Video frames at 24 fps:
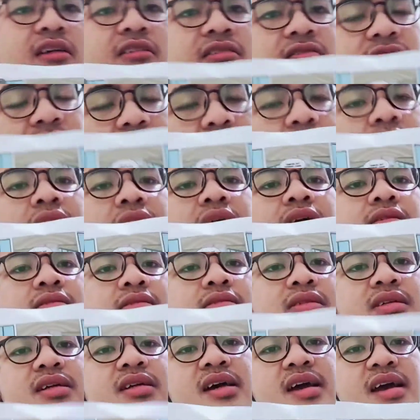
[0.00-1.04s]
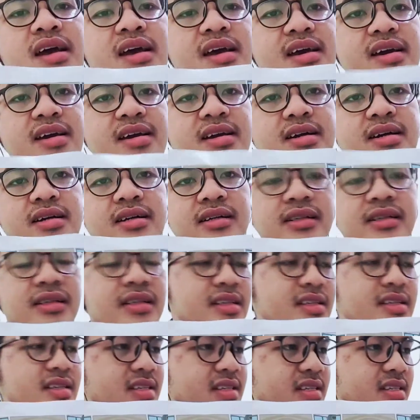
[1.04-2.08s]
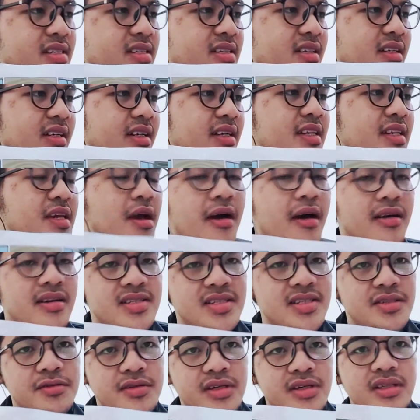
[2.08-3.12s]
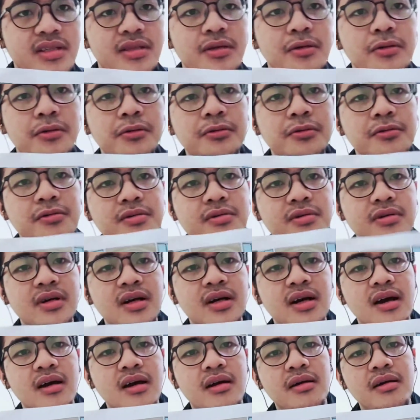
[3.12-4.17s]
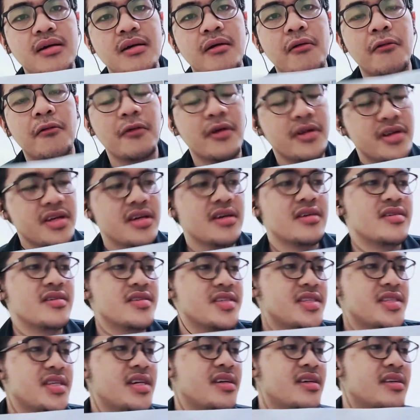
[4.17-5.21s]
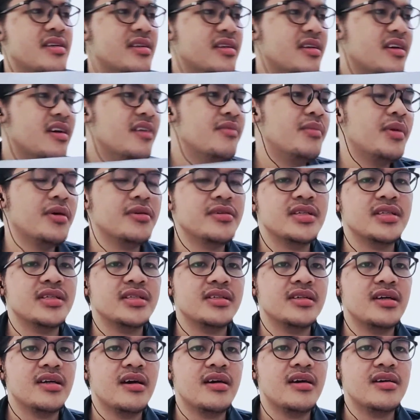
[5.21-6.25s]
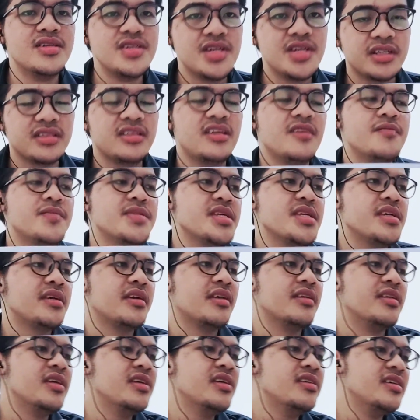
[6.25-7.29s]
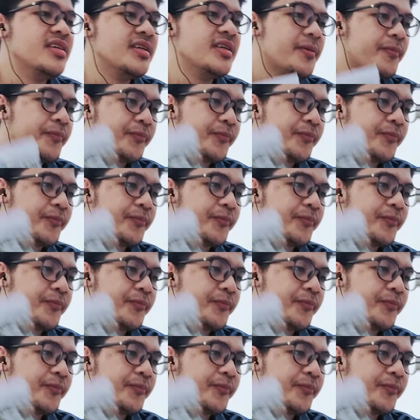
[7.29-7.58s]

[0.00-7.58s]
follow the other student who already understand about the adjectives ing and ed.